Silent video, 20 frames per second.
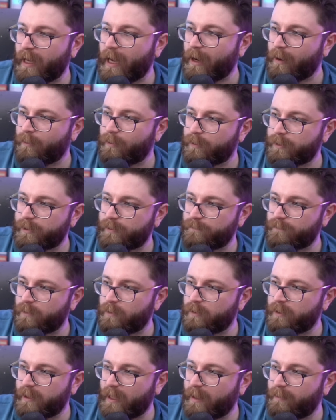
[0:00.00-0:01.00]
hours of
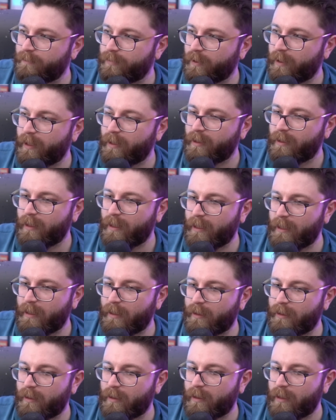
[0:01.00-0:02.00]
good gameplay
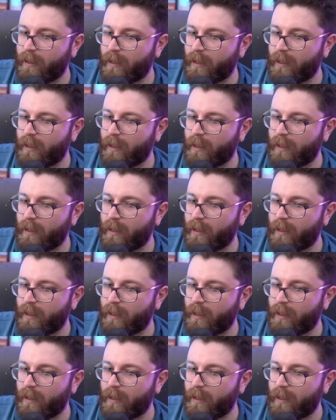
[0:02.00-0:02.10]
in